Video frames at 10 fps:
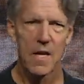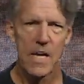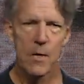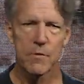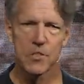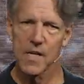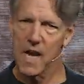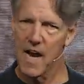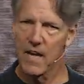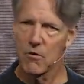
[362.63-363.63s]
He was the
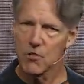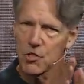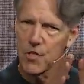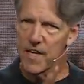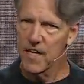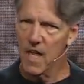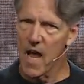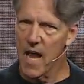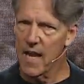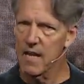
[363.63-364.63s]
guy who stood in
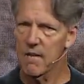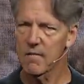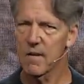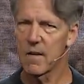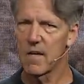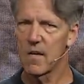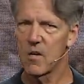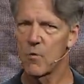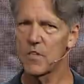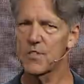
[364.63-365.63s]
line
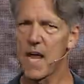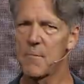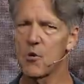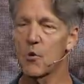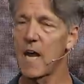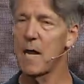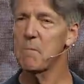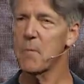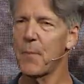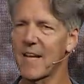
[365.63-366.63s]
when Samuel
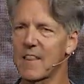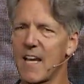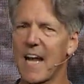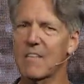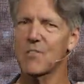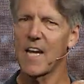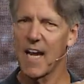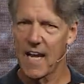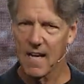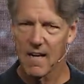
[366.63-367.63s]
came to pick the next
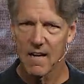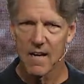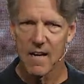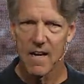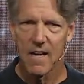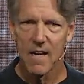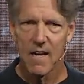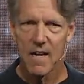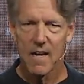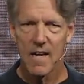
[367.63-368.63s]
king.
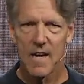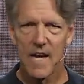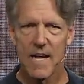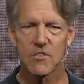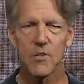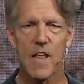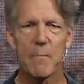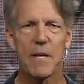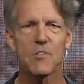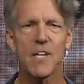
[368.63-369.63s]
And so that
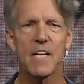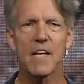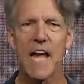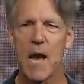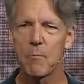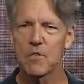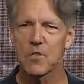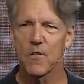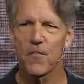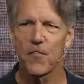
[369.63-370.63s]
means Eliab was
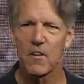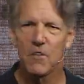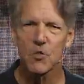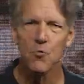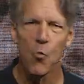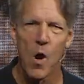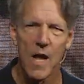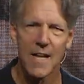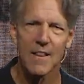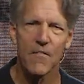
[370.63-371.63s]
the first
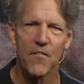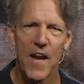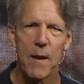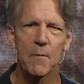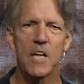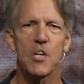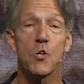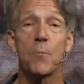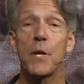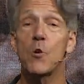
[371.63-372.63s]
one in the family
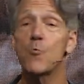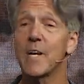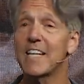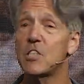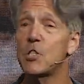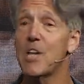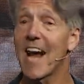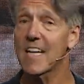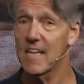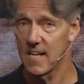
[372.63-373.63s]
to be
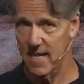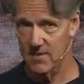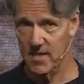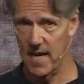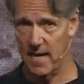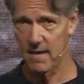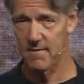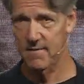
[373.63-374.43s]
rejected as king.